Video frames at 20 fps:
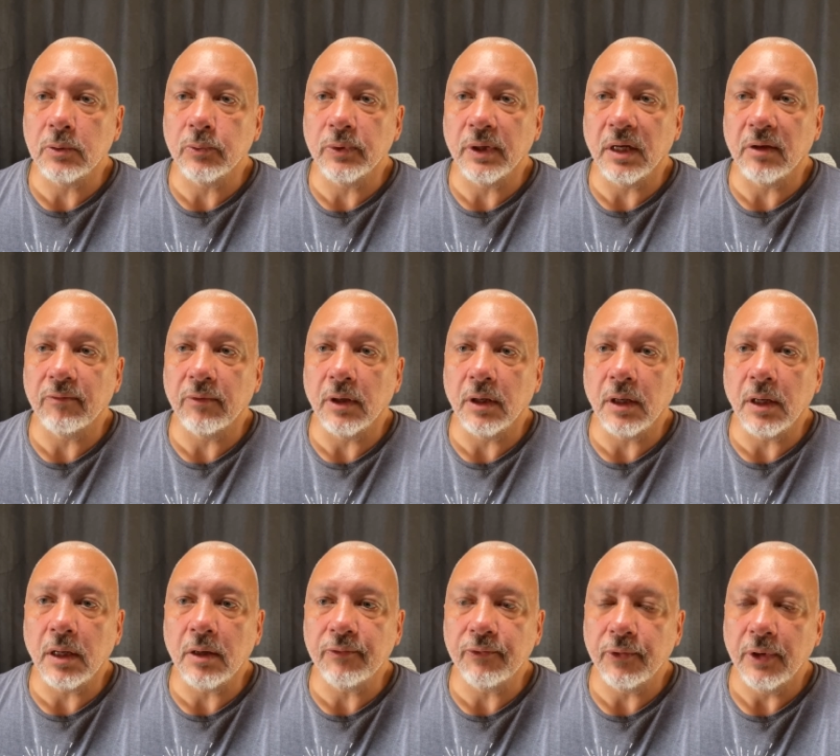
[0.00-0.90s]
and we have a
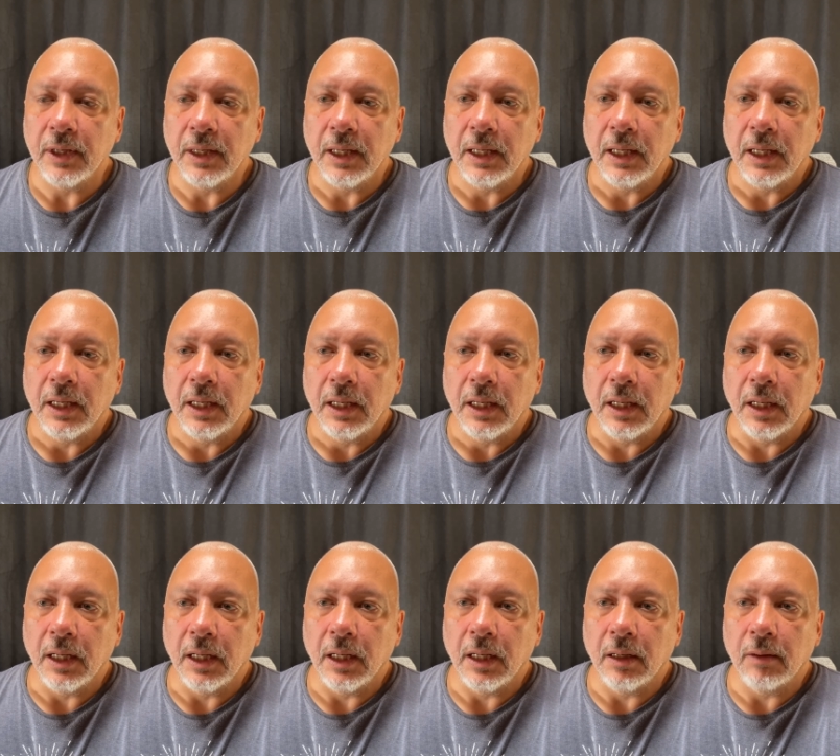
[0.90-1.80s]
laugh.
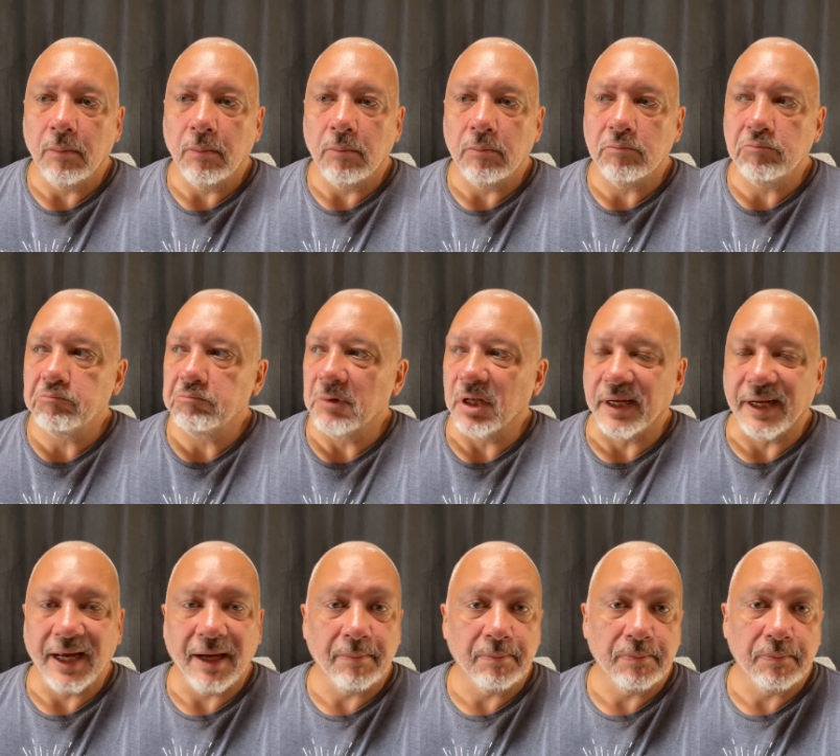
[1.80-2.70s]
The
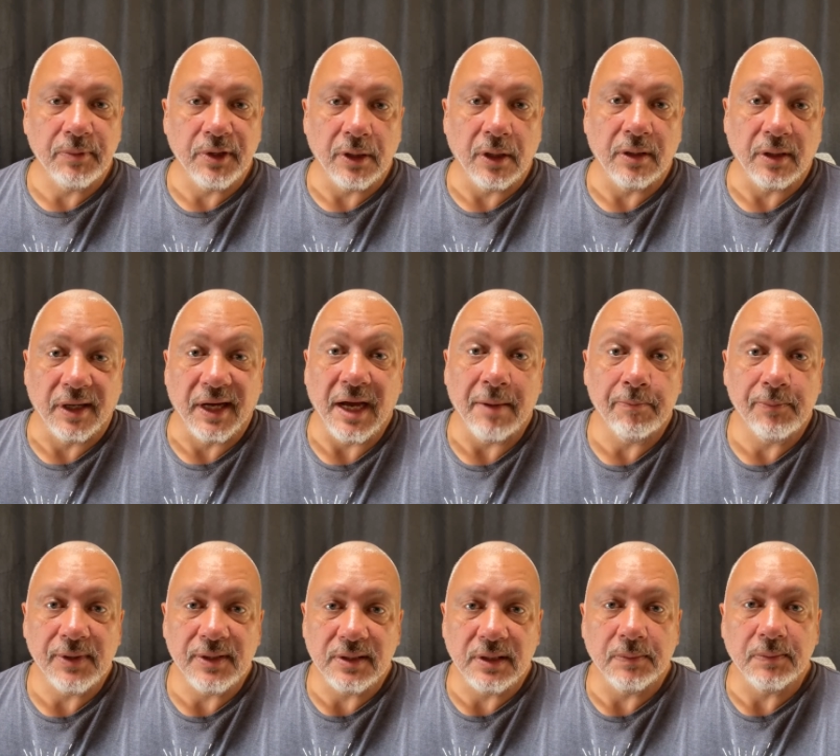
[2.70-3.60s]

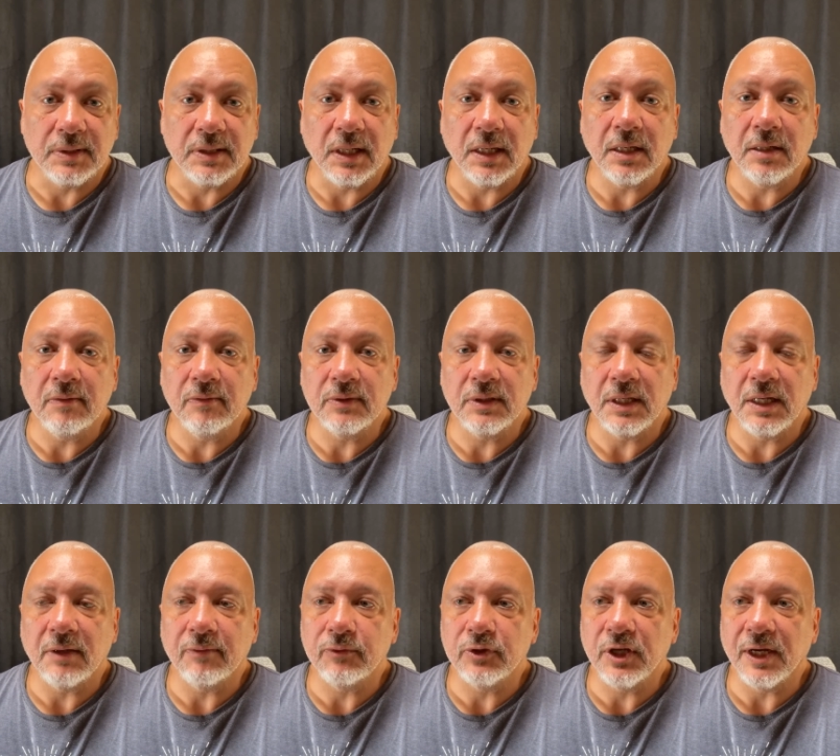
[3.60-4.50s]
campers themselves I
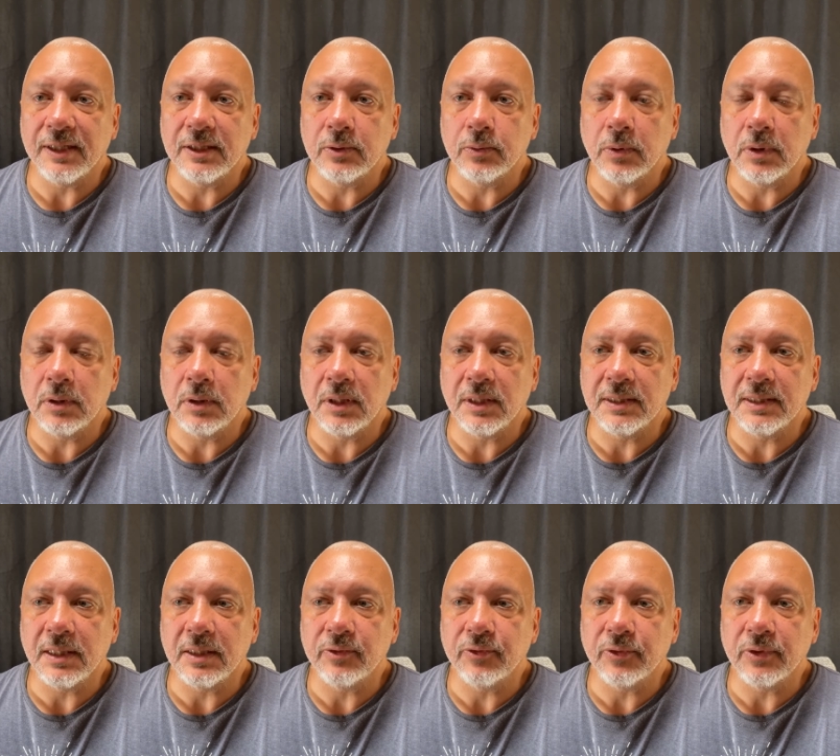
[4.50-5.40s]
have chats with,
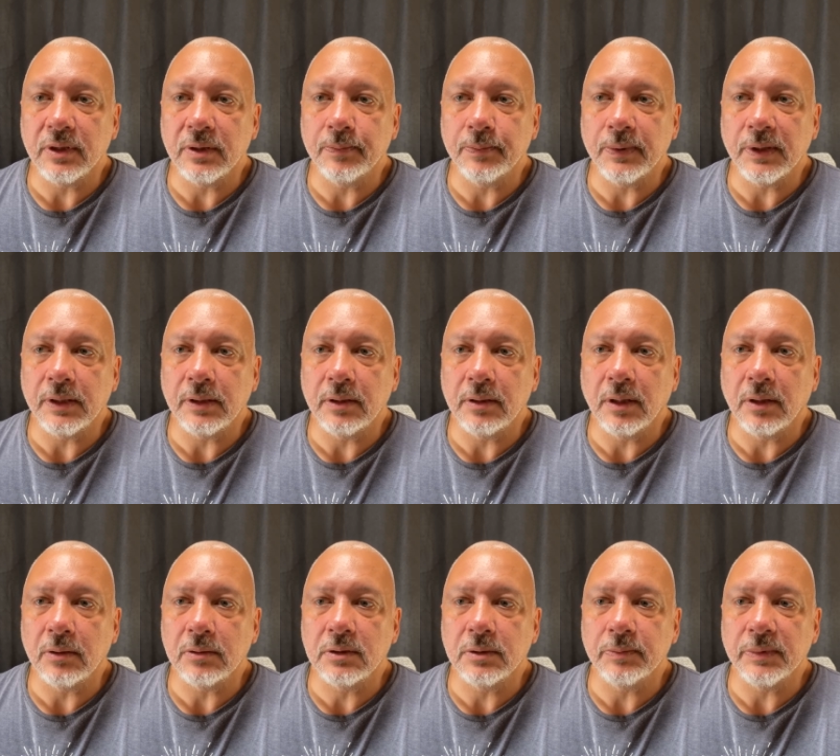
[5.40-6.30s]
etc. But
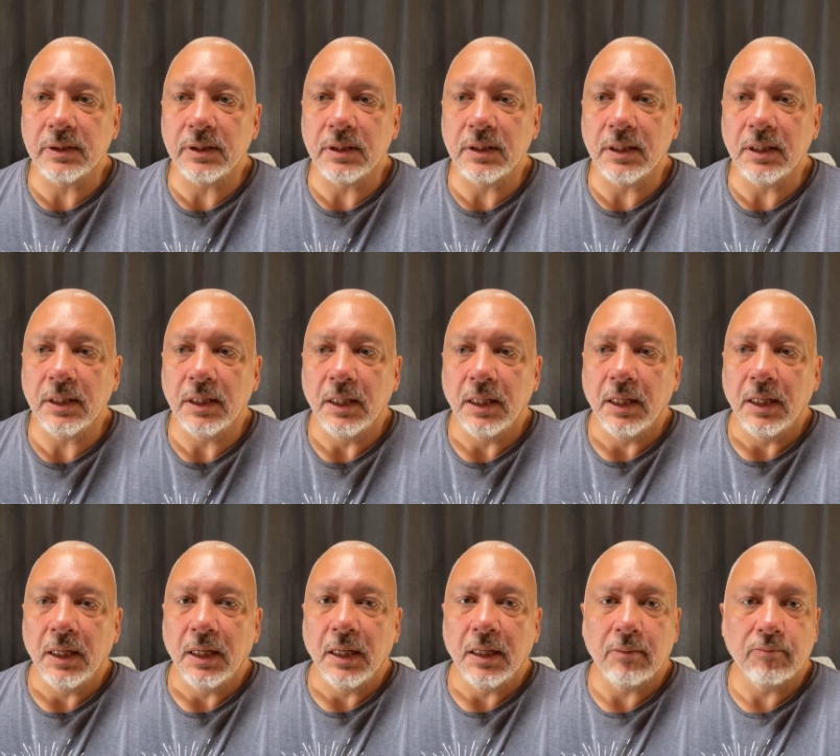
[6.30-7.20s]
ultimately,
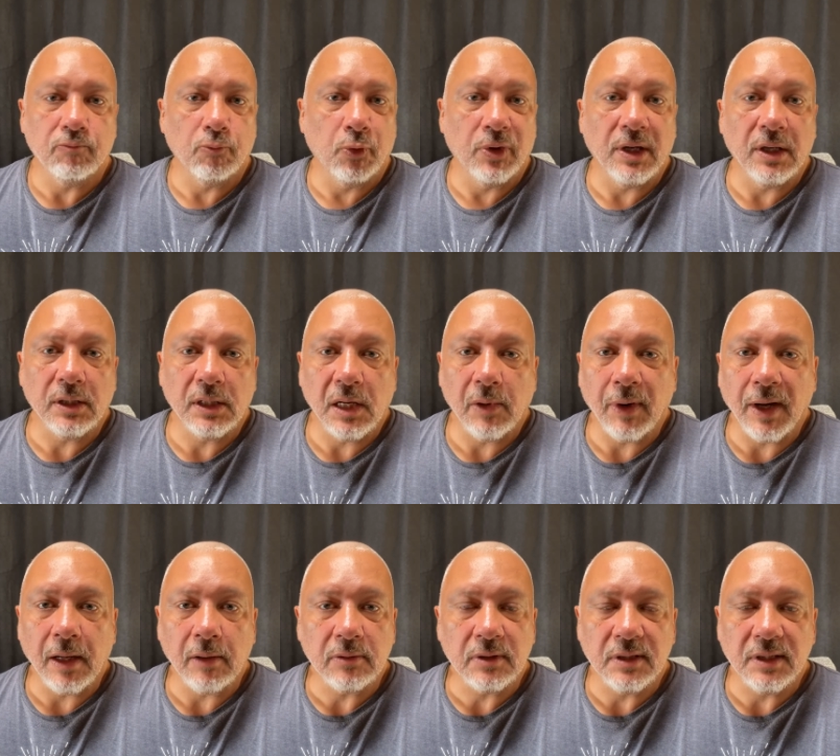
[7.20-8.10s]
when I go
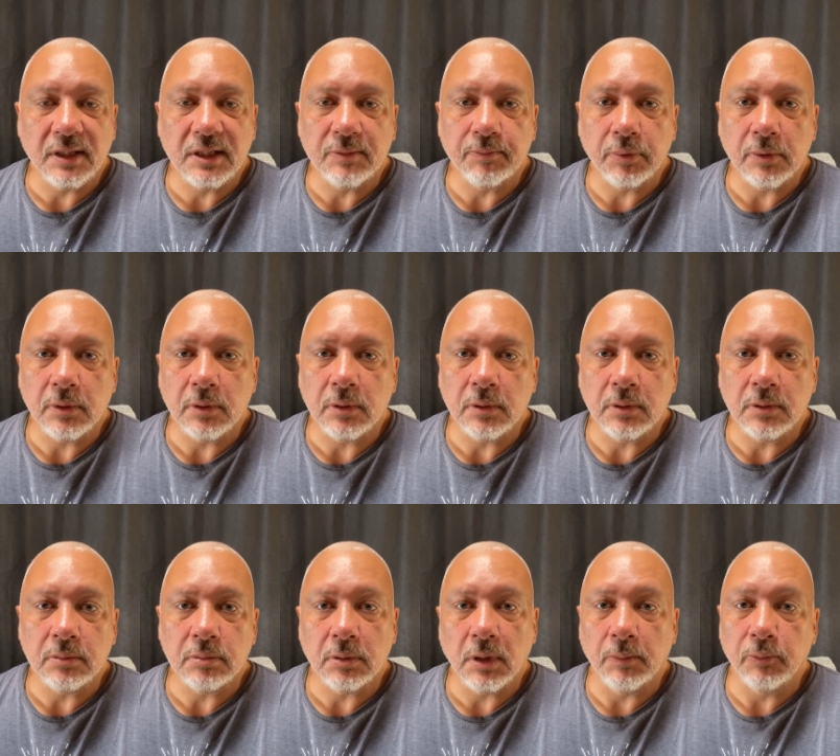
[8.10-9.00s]
out and
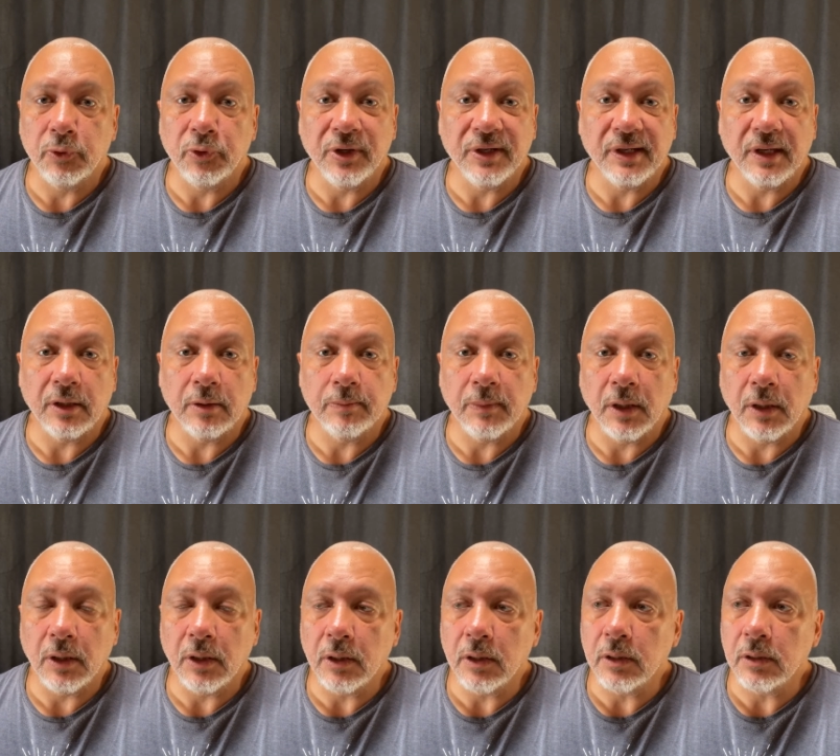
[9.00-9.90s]
explore, I'm doing that on
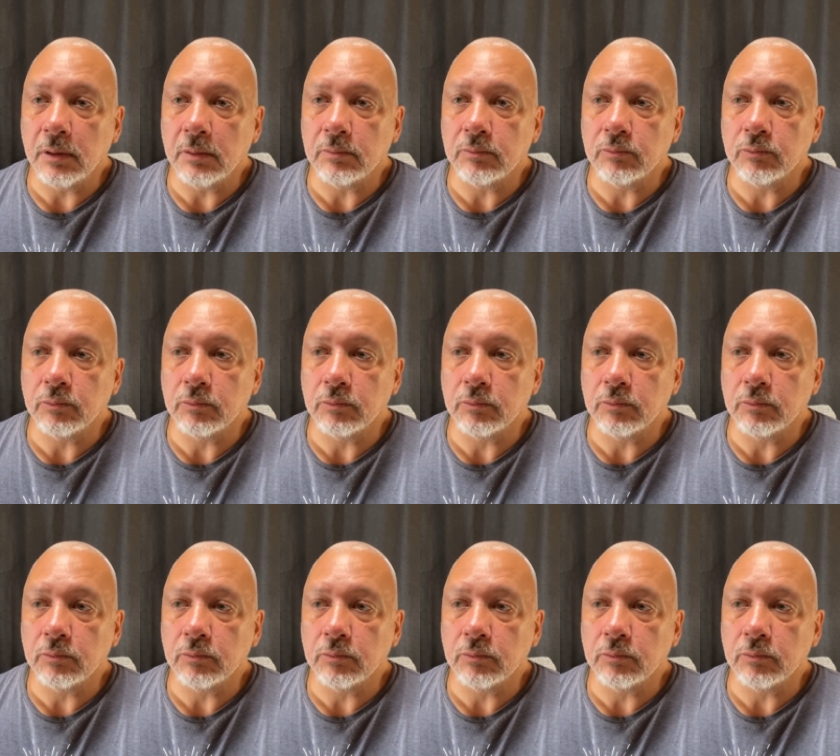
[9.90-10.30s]
my own.